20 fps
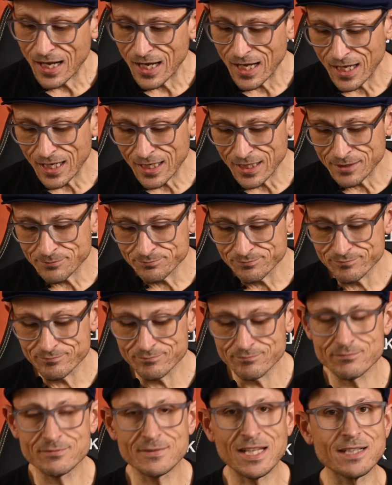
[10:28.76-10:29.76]
Um,
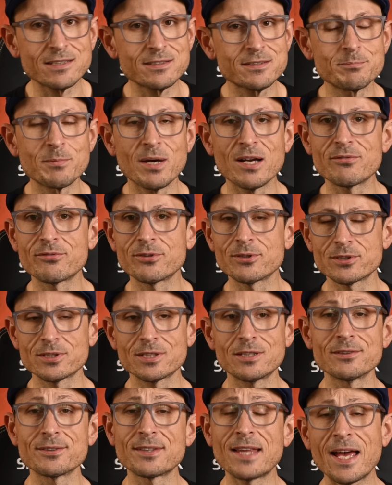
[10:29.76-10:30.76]
that's my first
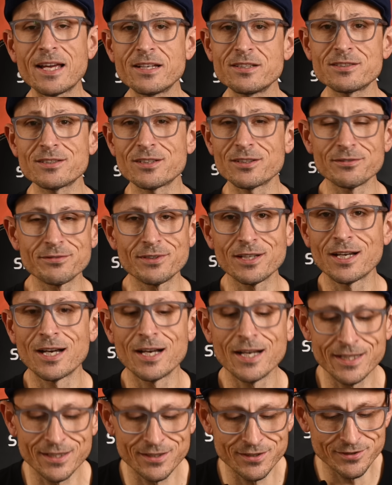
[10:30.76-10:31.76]
little taste of the
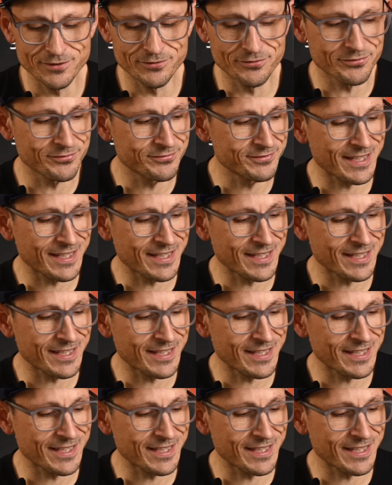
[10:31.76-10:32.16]
kind of